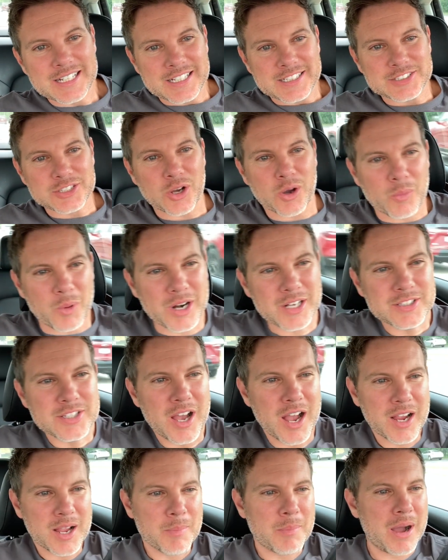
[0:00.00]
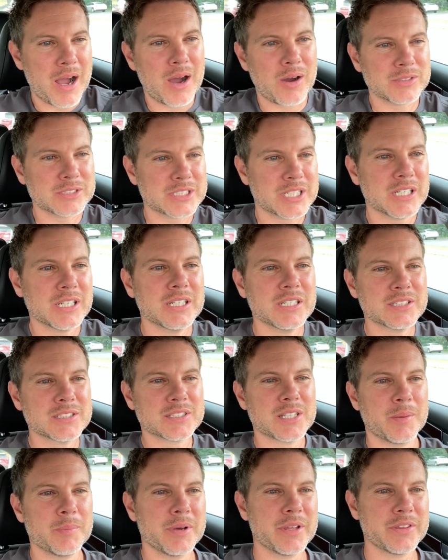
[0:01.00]
So I want to talk about
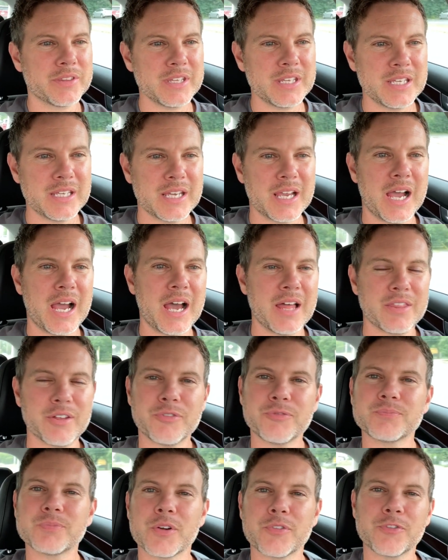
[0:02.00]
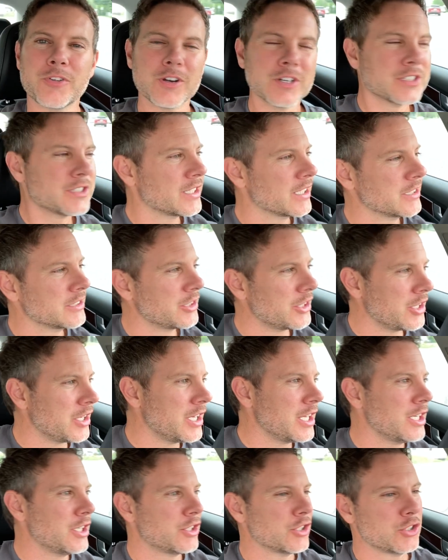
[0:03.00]
some of the first things that you
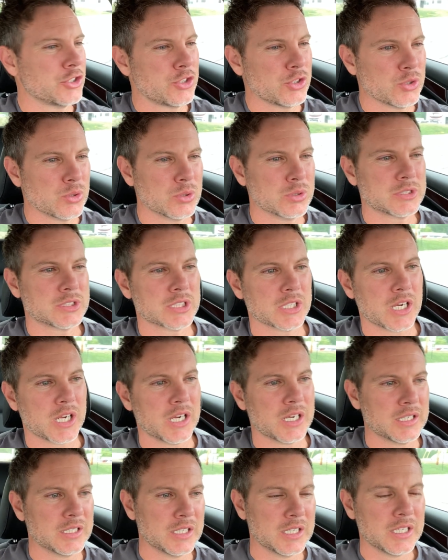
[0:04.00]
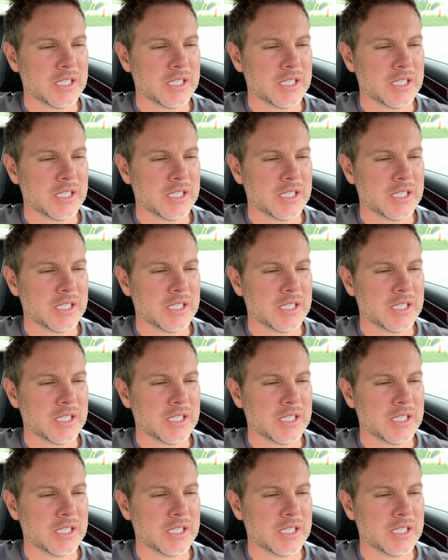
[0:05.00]
need to do to